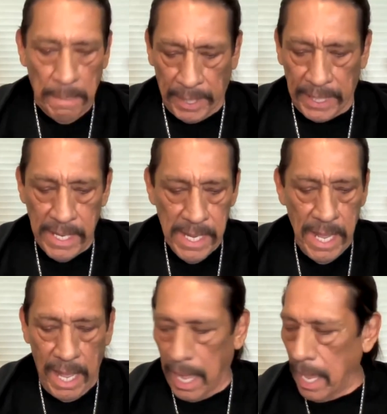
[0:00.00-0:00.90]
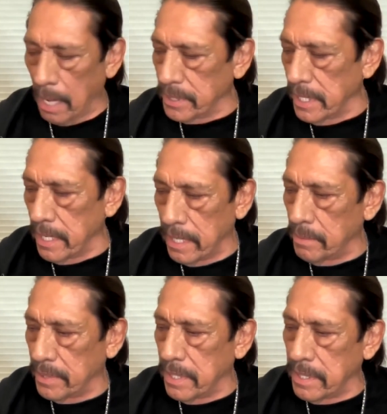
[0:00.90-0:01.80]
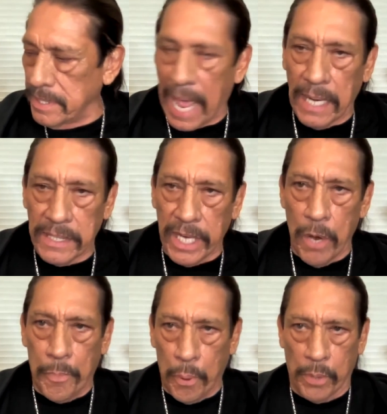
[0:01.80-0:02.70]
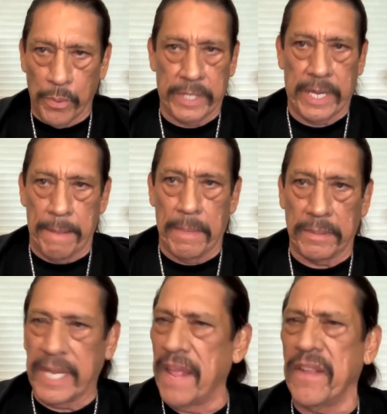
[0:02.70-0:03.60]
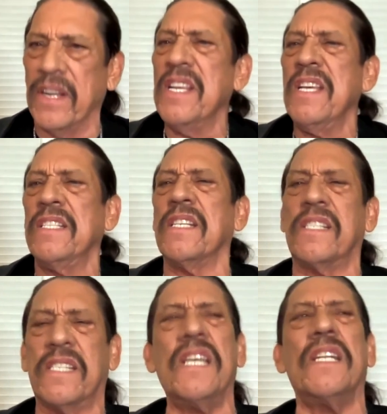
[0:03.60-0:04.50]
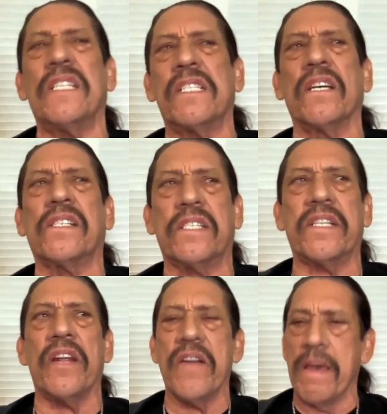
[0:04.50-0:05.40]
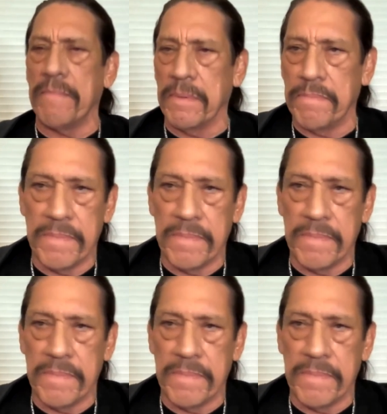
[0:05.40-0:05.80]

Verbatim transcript: But I, I was in a, a Dallas airport one time and I was standing there. This kid is look staring at me,